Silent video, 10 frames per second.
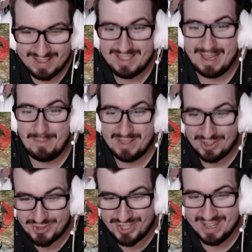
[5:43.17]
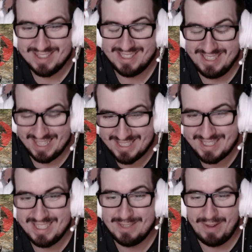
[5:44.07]
Give me the chills. That's
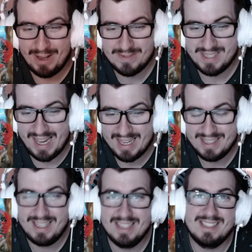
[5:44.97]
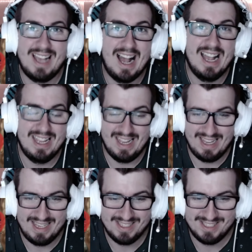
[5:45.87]
his way of saying this guy
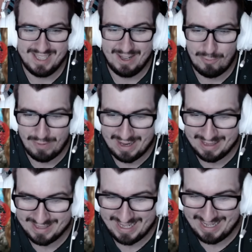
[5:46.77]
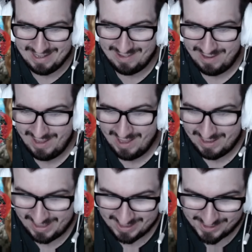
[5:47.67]
is the real deal.
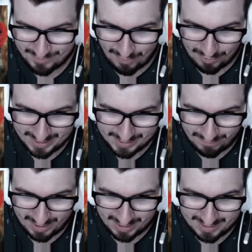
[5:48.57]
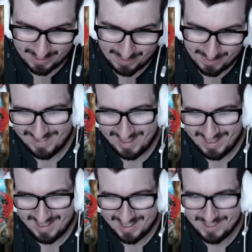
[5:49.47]
He's strong as fuck.
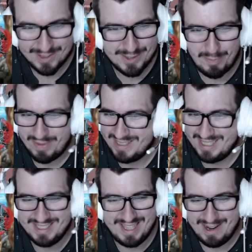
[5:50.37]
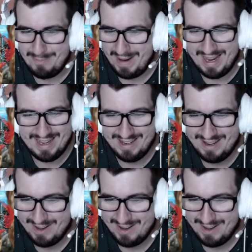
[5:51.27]
No surprises there, man.